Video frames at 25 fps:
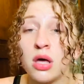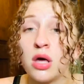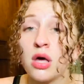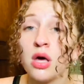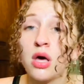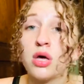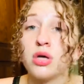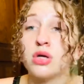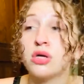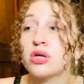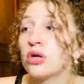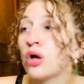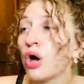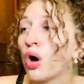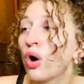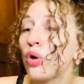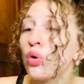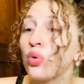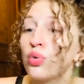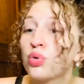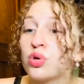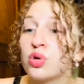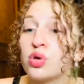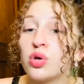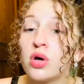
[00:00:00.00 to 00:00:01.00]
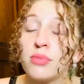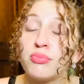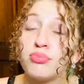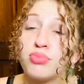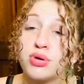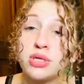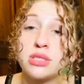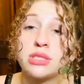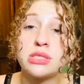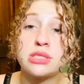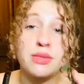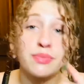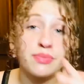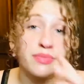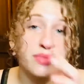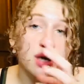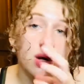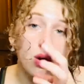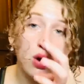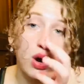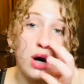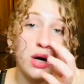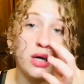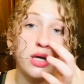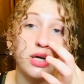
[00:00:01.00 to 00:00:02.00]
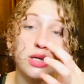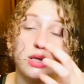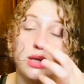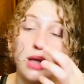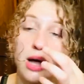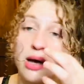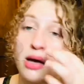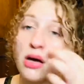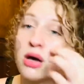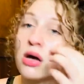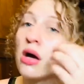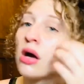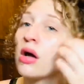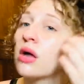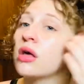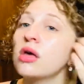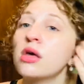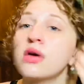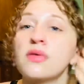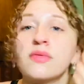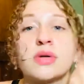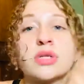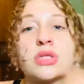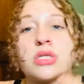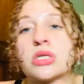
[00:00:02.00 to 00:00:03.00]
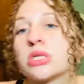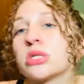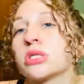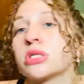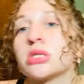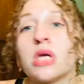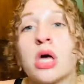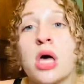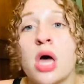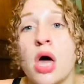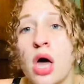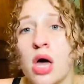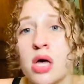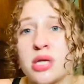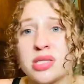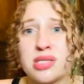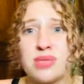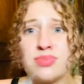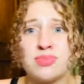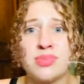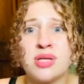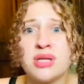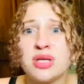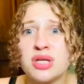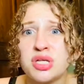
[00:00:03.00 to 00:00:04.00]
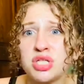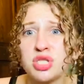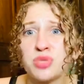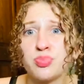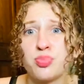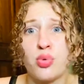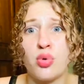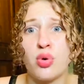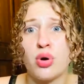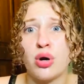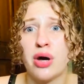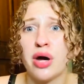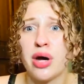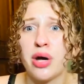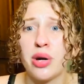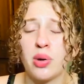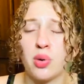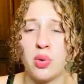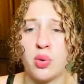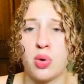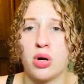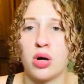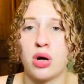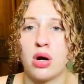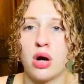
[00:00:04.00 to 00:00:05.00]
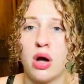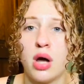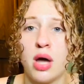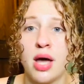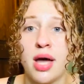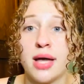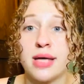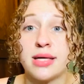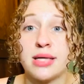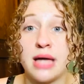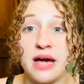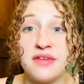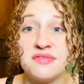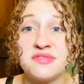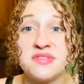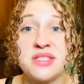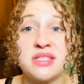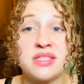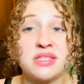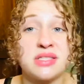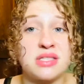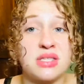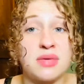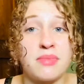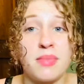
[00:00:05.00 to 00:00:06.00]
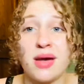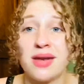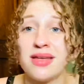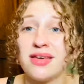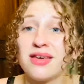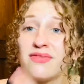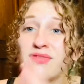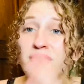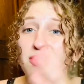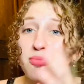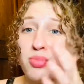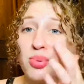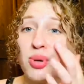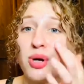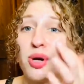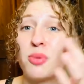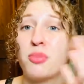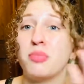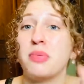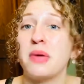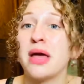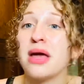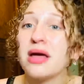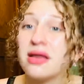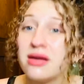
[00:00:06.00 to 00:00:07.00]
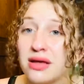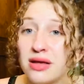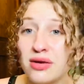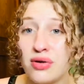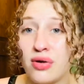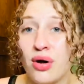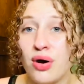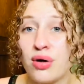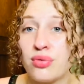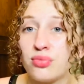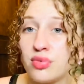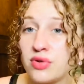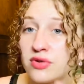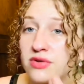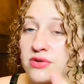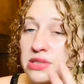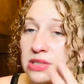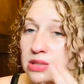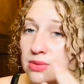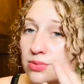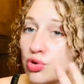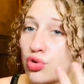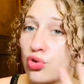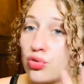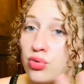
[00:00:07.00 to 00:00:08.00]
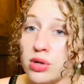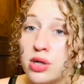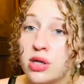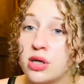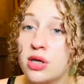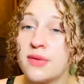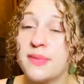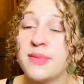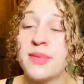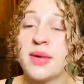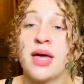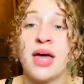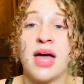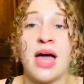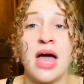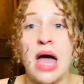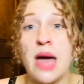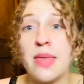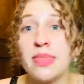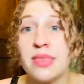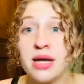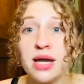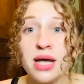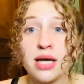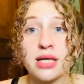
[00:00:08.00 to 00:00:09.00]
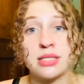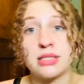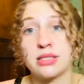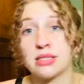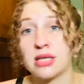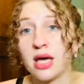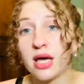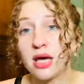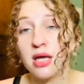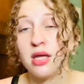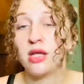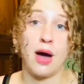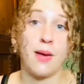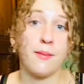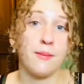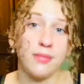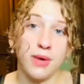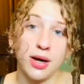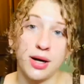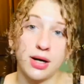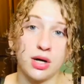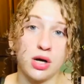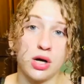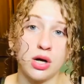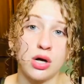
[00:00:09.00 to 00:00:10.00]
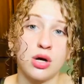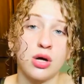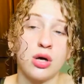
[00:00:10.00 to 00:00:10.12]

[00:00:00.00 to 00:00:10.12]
You know, you can put something on it, like even just some Neosporin, or I've seen somebody even put a band-aid on with some cream and the next day it got better.